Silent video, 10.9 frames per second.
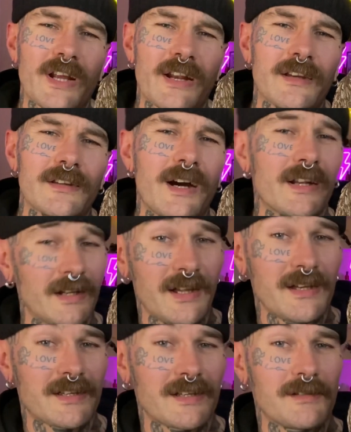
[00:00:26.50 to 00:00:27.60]
at it and I
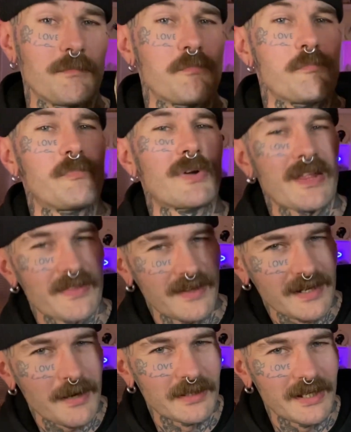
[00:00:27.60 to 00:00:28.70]
like it. But I think
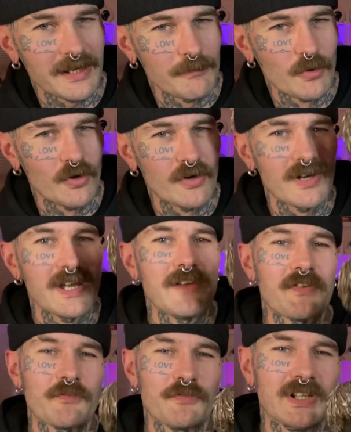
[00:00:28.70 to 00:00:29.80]
I would like it more if
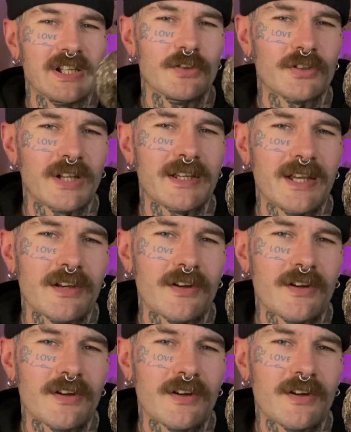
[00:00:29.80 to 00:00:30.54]
it really looked like King